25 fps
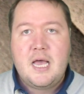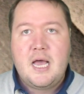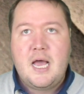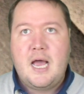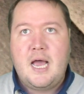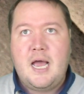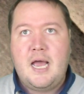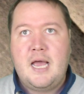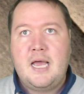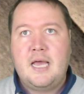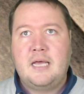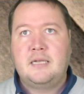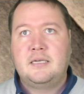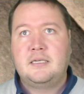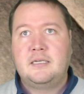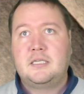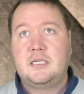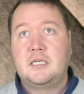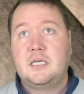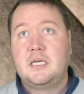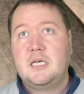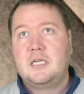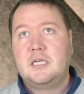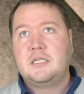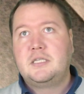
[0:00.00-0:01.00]
And
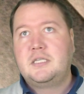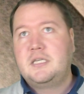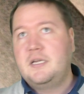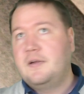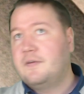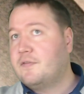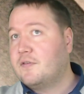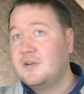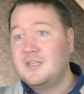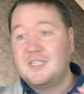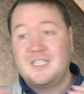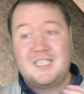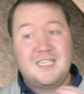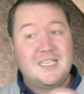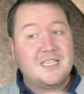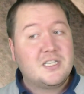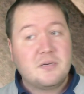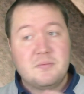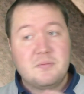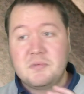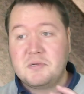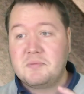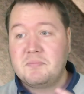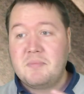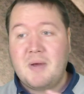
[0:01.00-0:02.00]
different
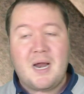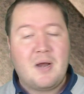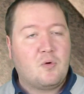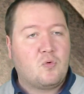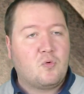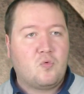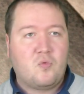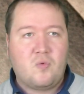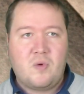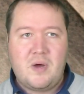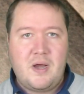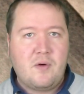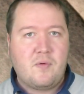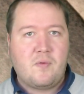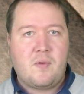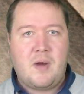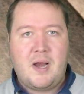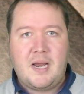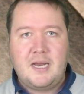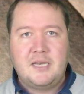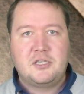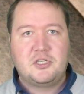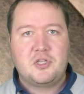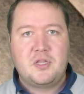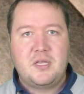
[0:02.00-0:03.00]
systems might
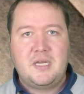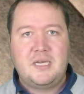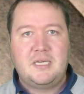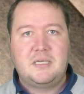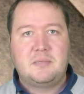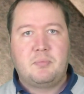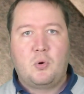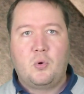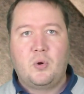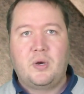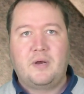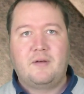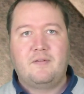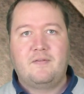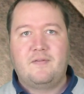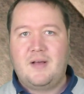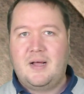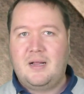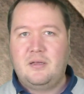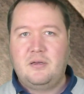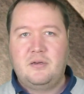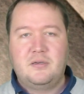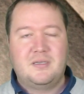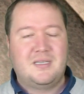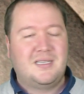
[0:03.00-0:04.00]
rearrange these point
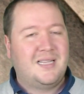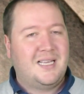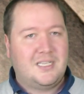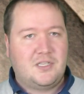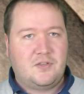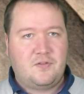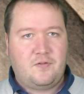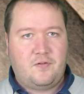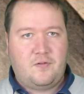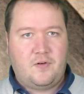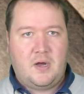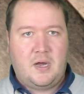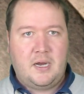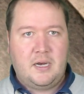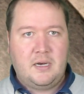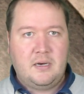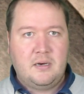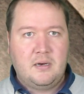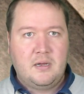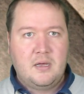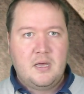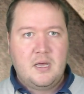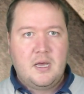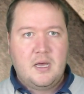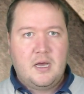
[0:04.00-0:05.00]
values, and that's fine.
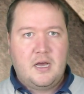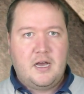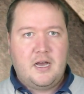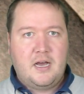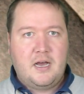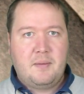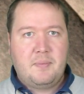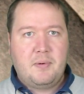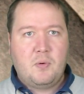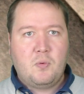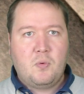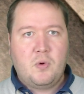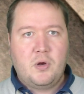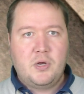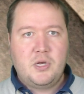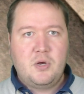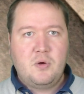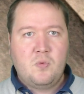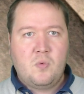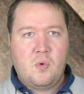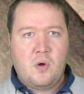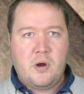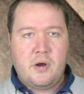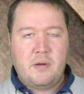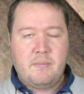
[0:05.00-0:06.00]
But what you
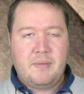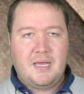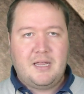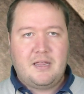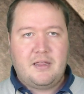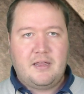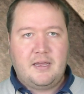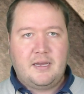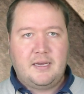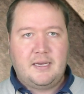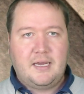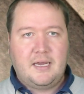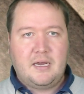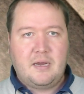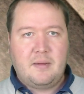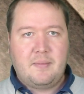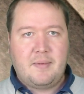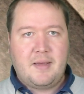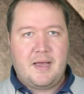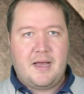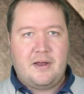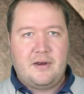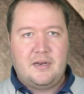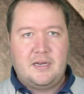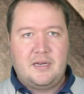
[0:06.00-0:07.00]
want to be thinking
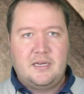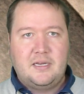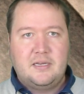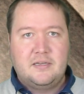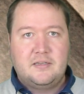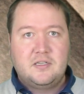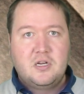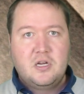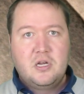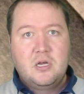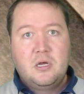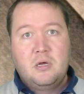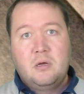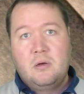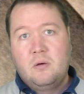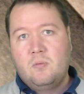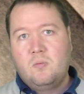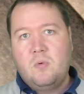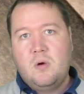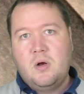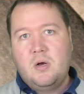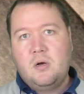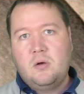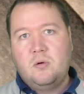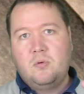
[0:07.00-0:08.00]
about is,
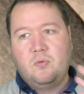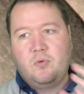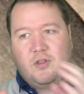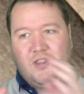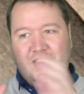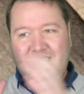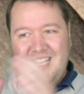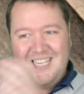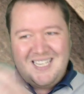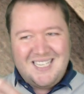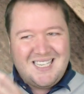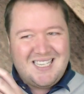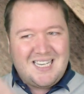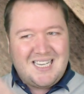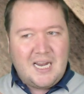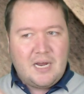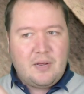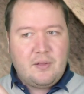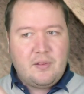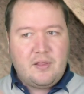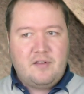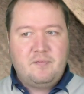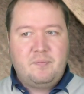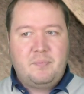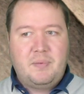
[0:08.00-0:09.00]
well, this is how
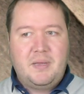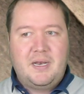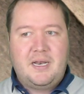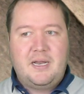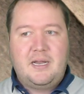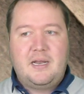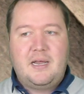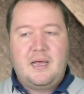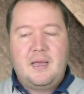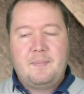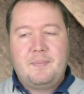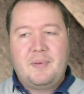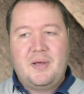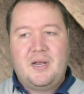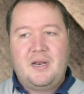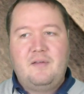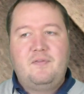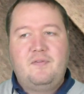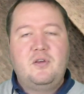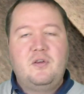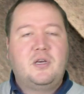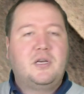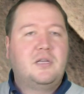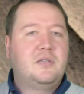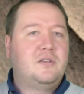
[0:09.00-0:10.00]
they've bid it, but
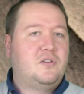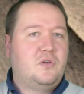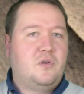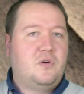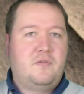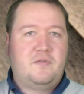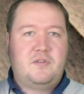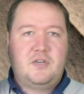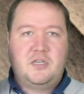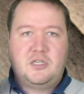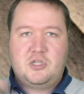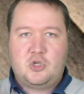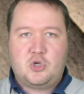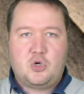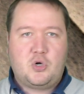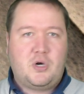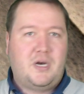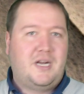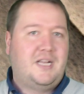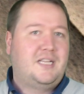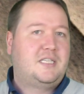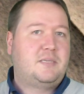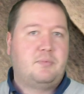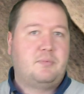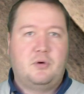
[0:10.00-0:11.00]
if you can sort of just
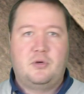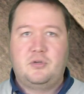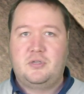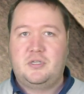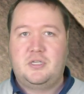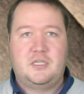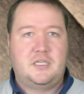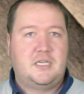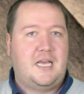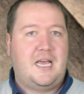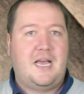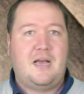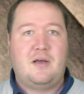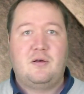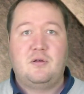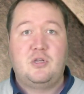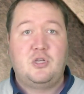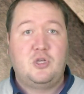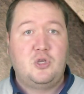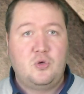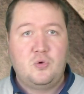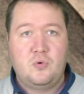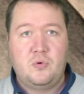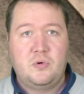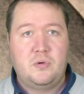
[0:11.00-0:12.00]
transpose it to how
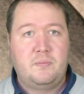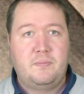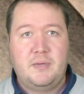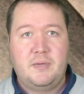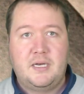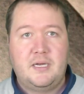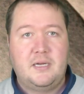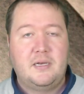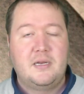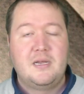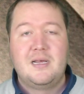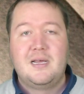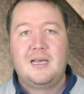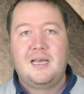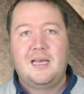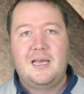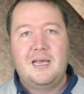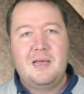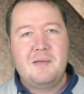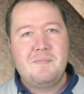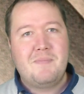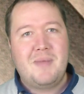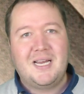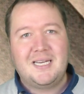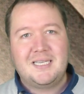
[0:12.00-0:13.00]
you would bid it,
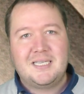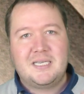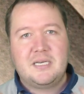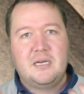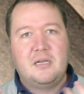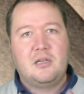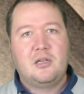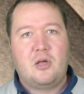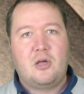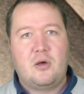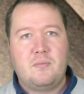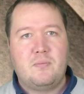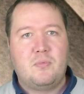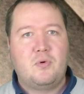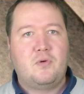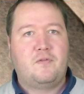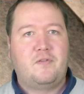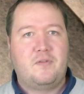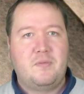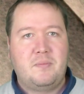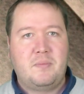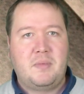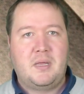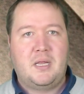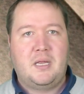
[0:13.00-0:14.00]
it makes it a lot more
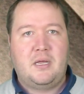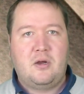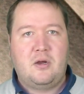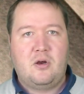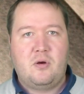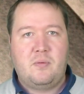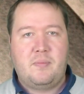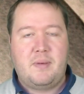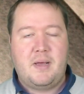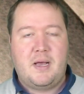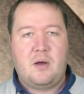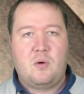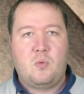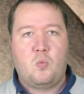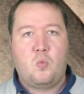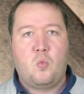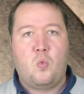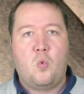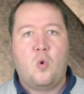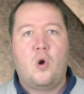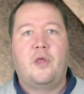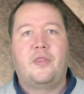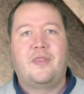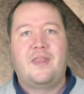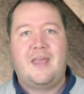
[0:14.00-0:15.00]
familiar about
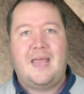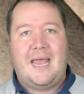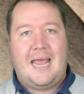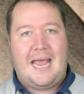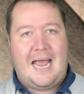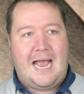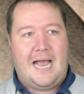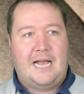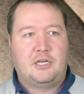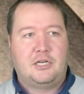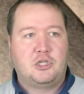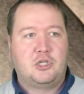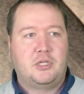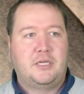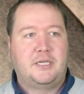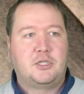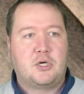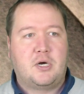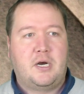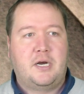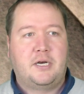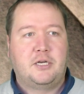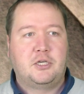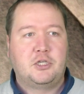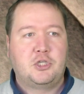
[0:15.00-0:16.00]
what they're actually
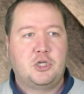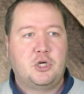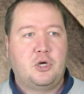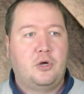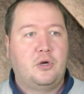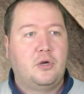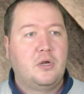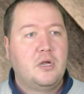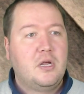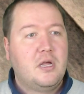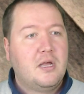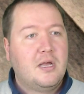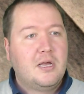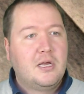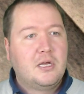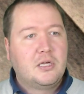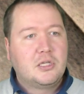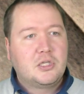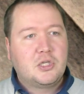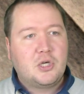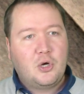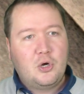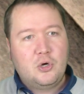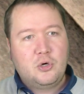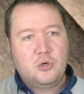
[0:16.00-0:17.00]
trying to show.
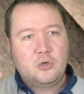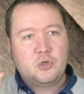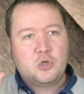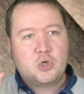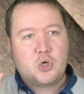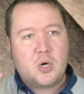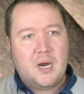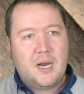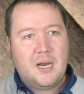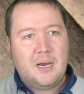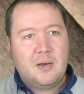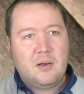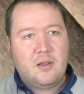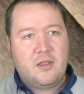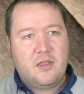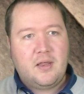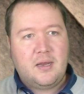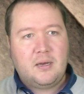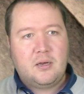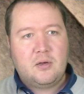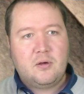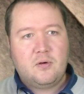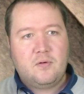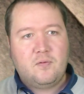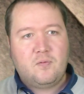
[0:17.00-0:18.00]
So try and
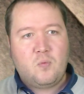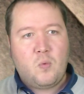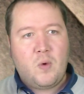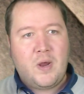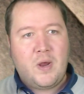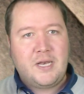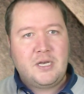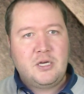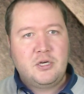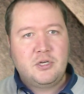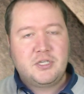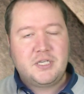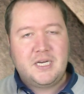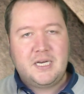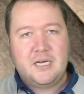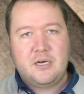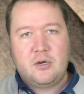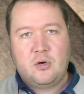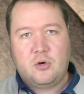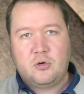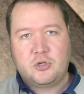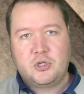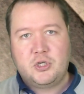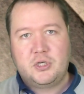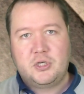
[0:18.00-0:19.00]
think of when you see an
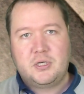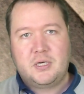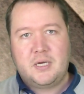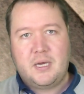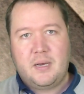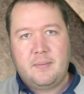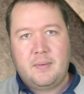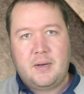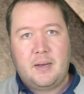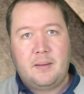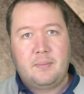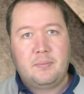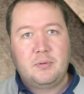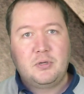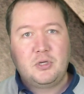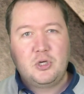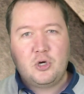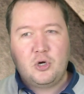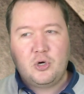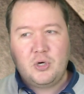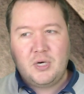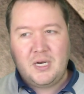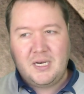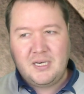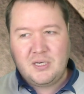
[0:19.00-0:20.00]
auction come up, you
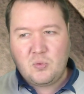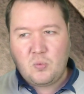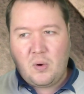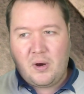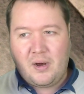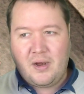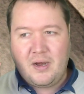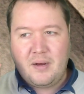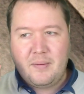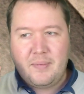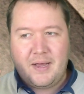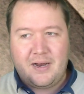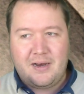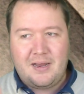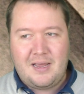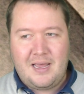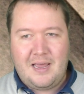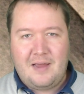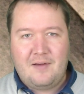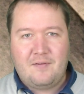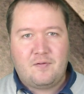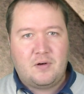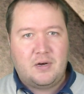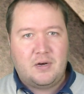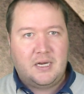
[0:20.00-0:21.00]
don't need to worry about
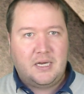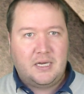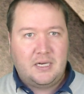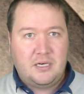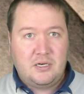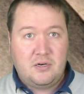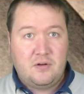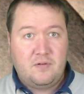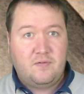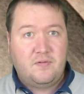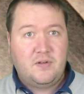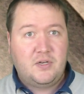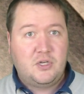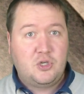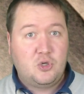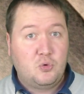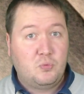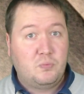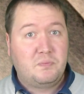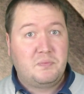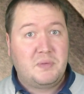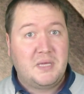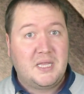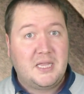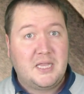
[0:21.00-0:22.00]
every individual
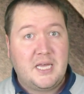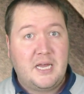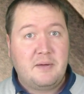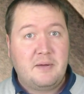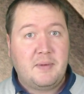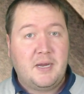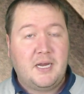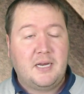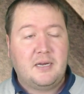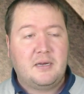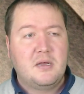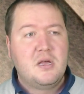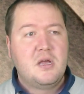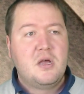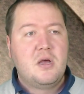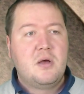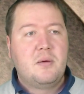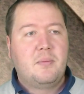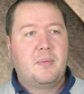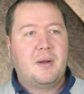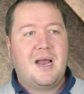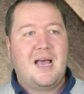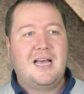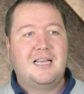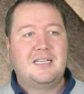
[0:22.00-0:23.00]
bid they make,
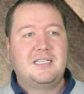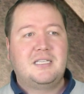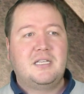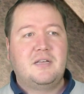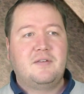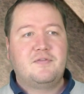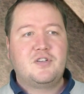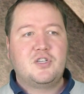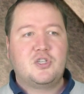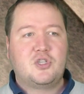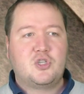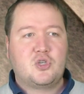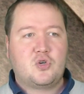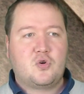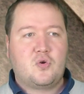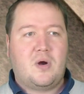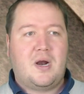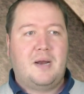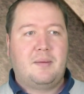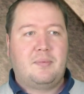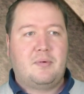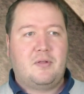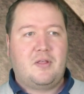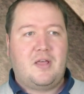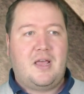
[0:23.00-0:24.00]
but as they've
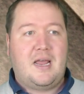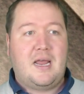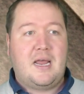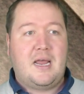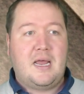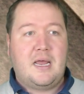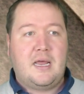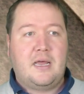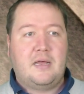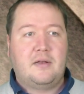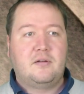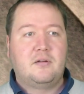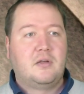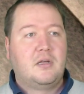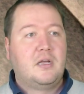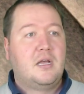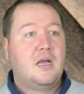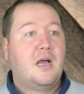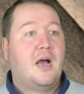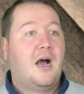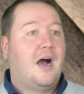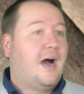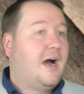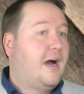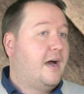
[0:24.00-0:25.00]
described their hand,
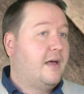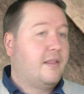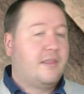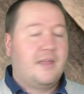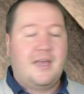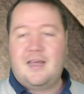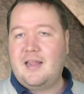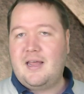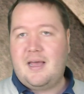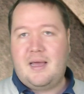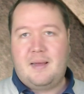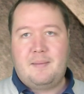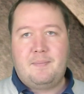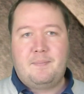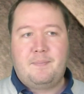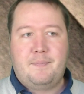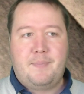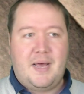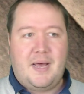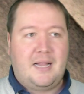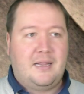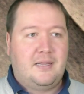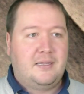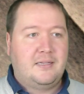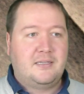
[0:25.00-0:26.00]
are they that
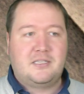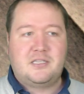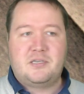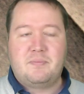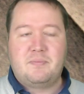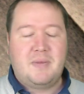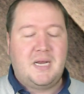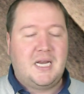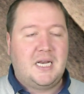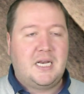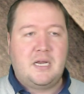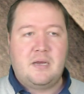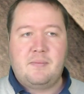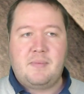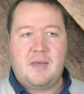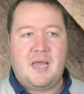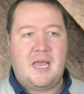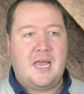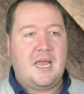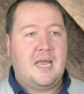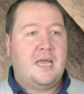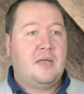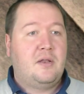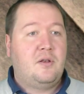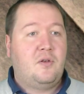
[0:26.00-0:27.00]
balanced medium
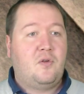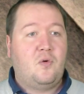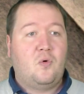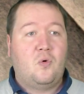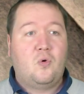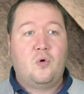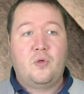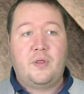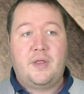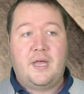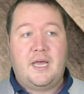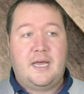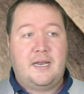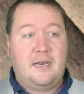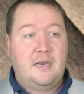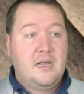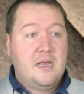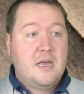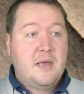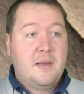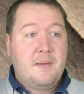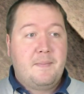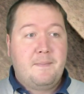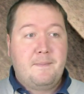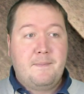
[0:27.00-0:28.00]
hand or that
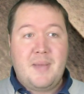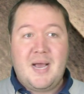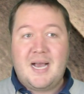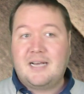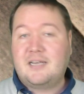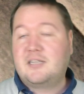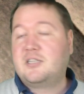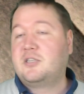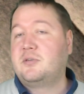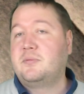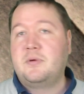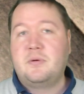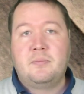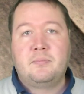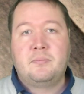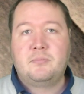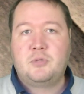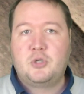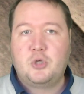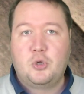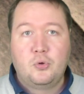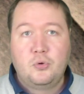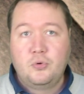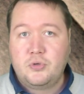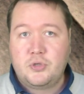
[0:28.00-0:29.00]
maximum
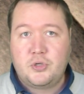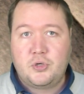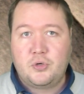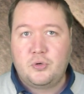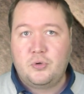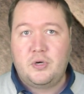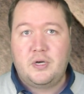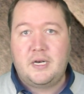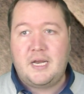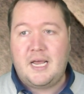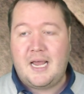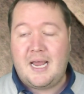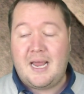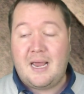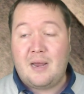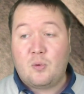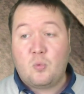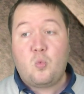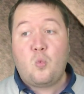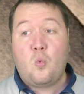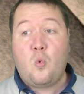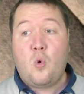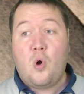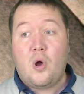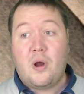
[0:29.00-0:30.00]
two-suited hand?
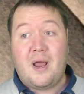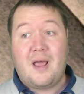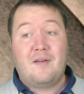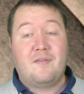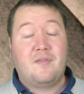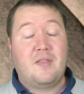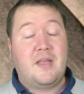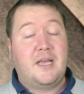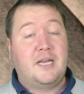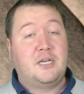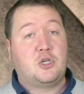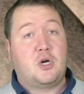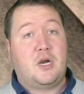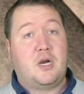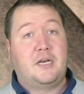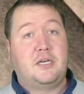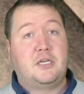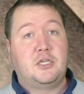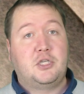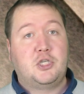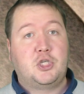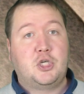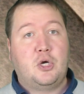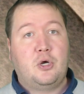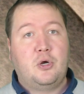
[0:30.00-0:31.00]
What have they tried to
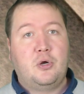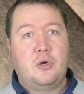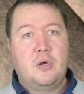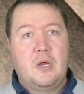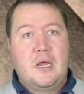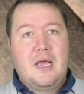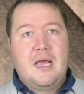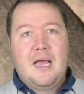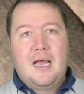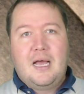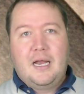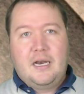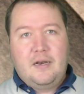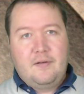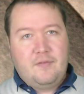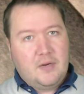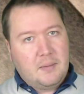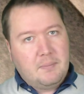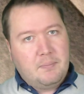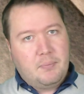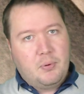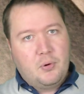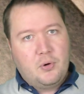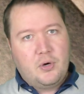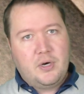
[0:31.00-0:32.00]
show? And if you
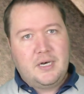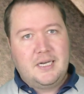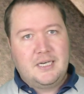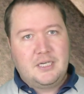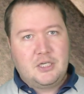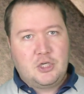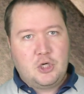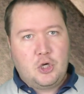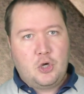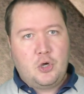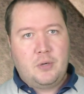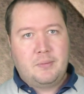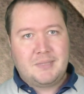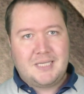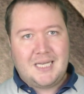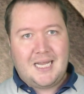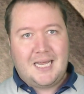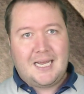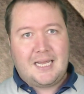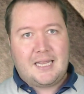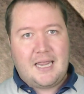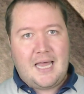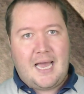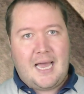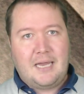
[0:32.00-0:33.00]
can put it in terms
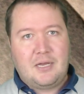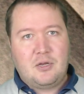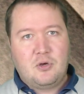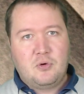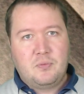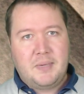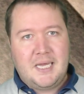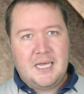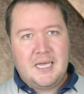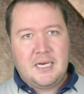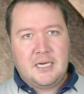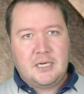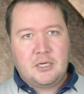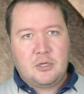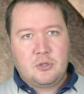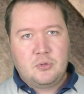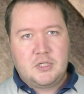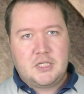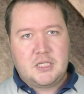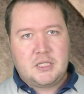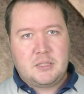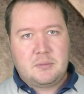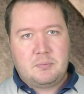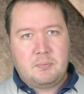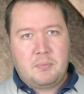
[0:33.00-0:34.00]
like that, you'll be in a
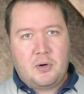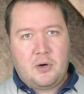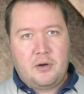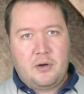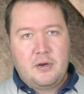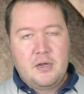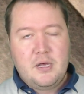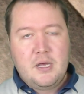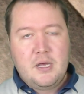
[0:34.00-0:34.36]
good spot